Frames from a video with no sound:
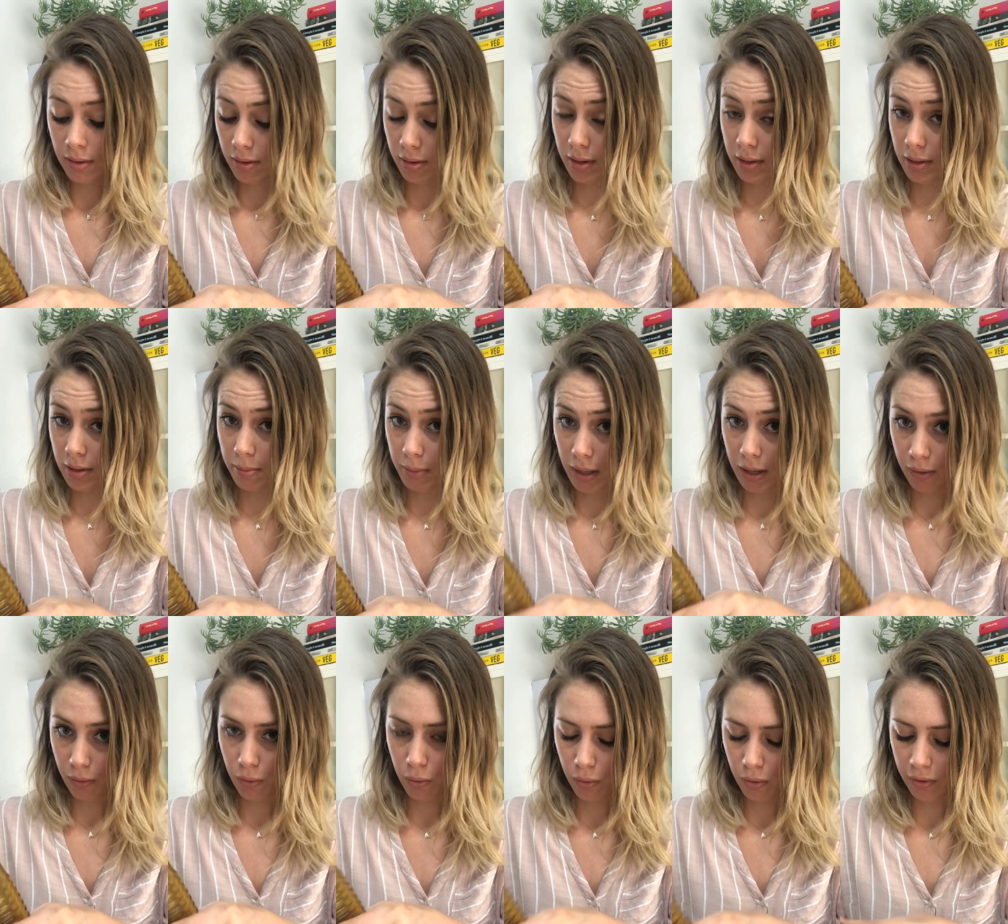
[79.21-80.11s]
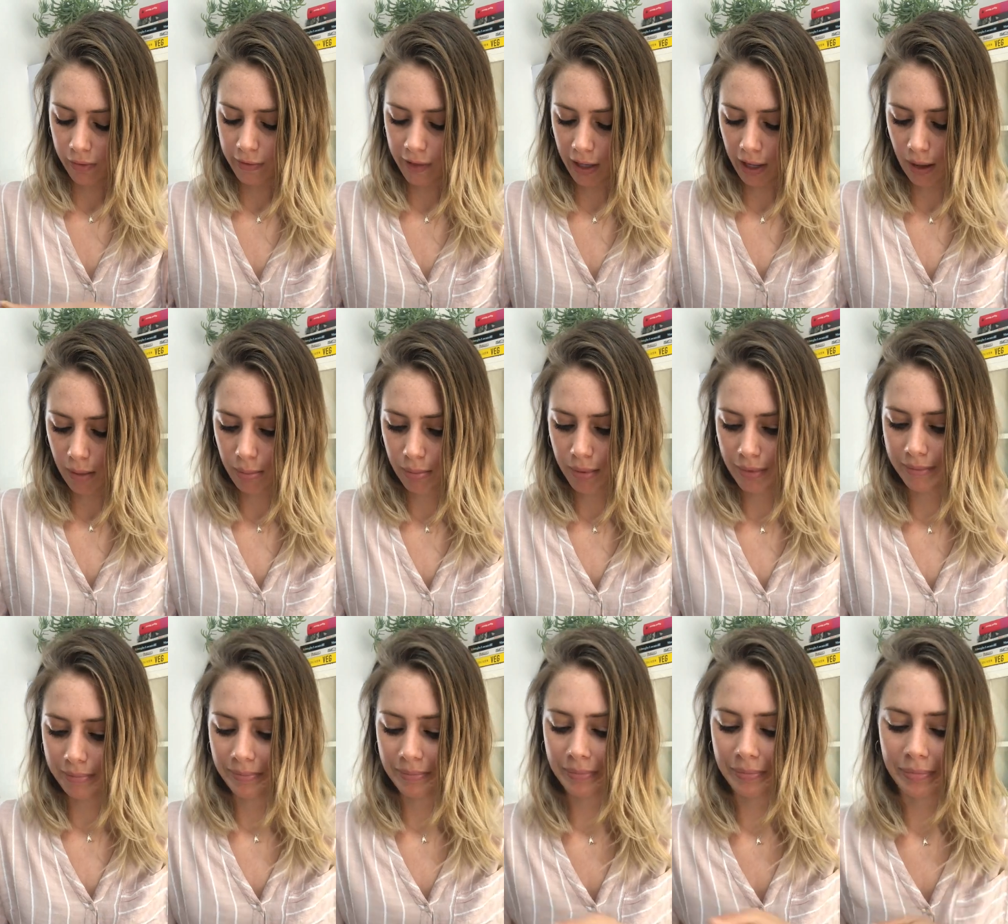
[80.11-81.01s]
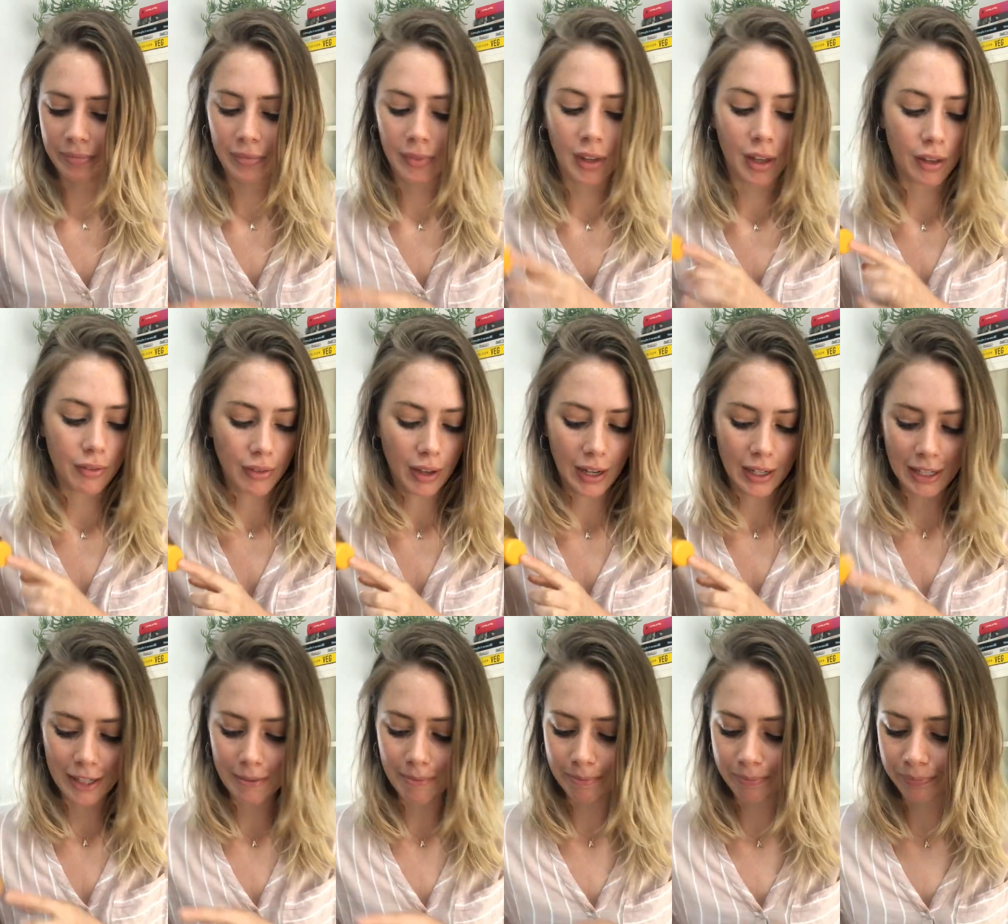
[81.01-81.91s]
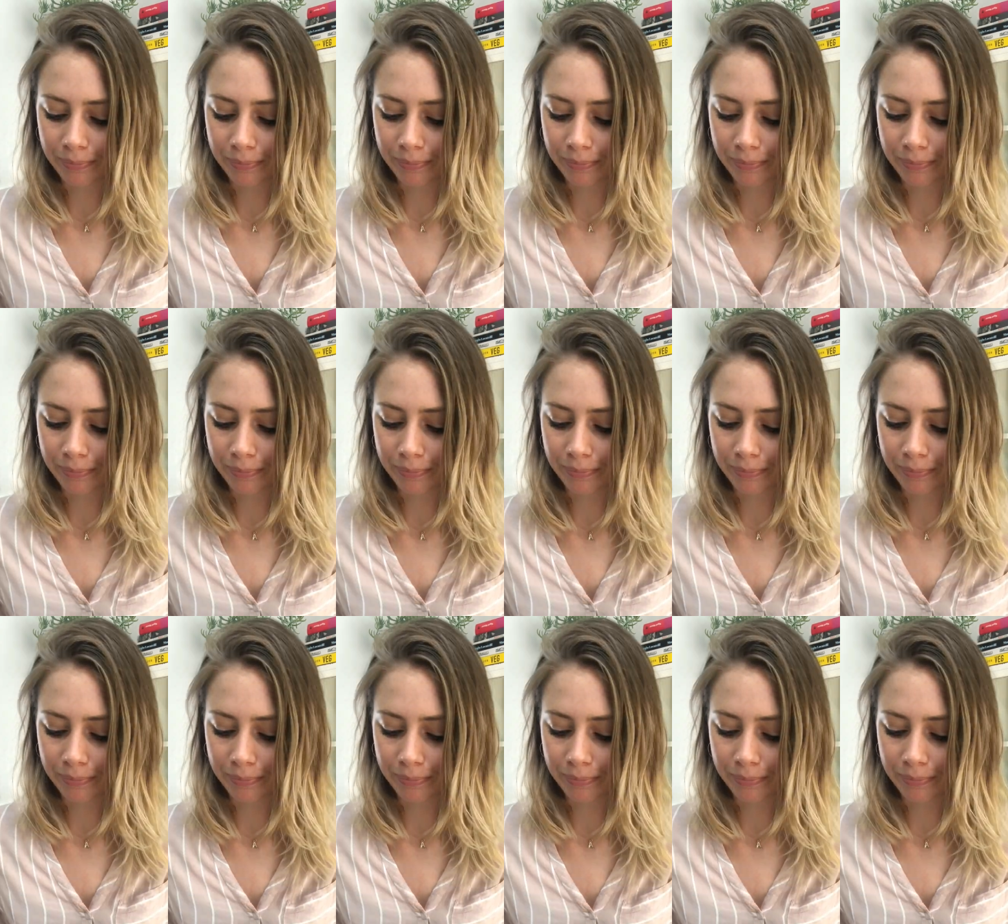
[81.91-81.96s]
That's about 1/4 cup of honey,